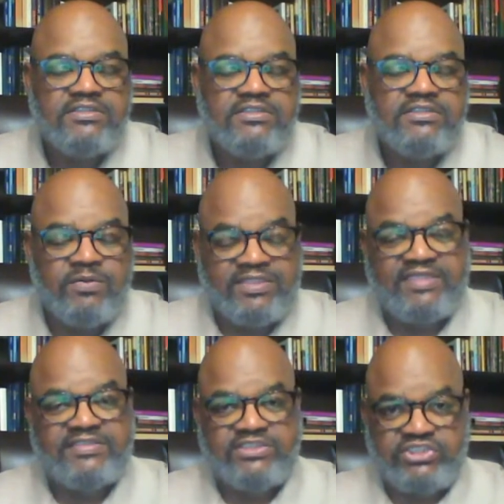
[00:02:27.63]
So what
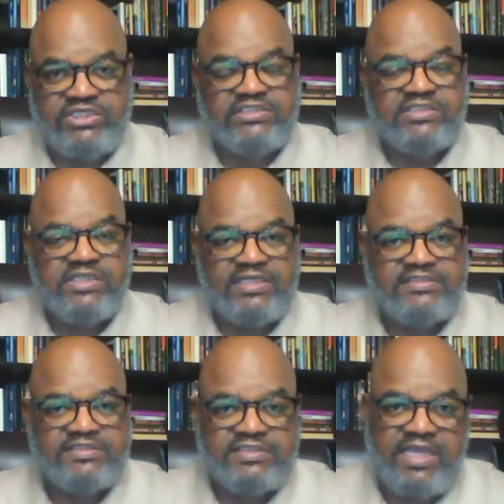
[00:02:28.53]
that suggests to
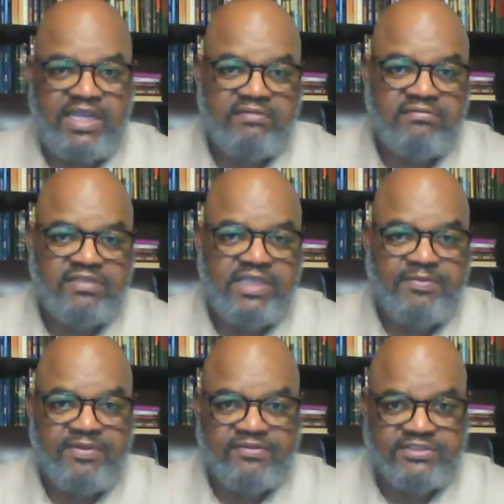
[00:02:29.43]
us is that,
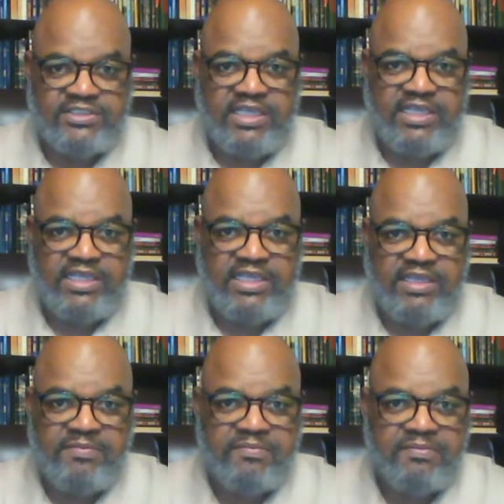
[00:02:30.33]
keeping those
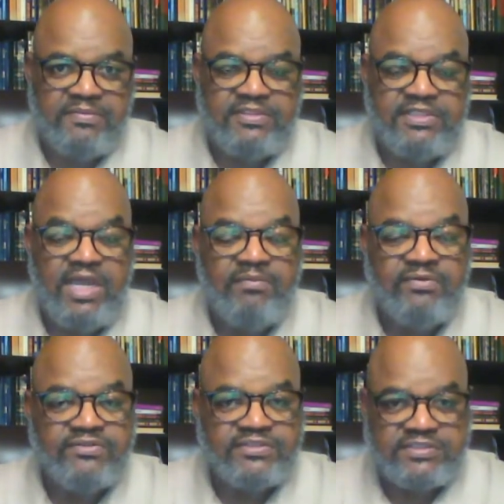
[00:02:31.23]
same
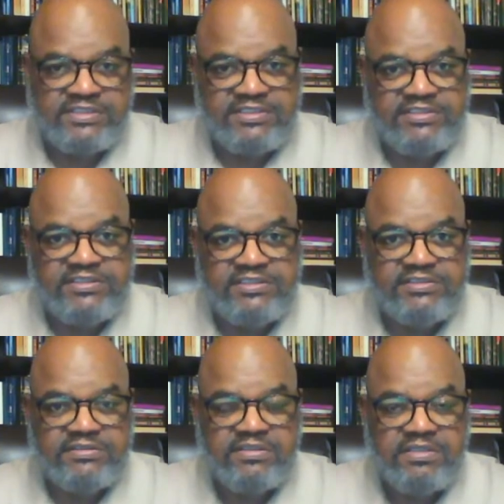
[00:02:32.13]
numbers and
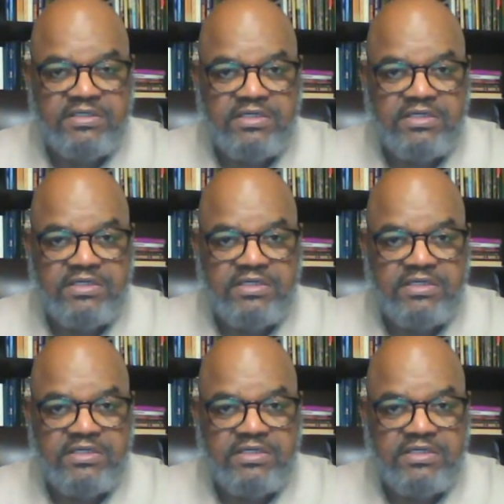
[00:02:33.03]
statistics,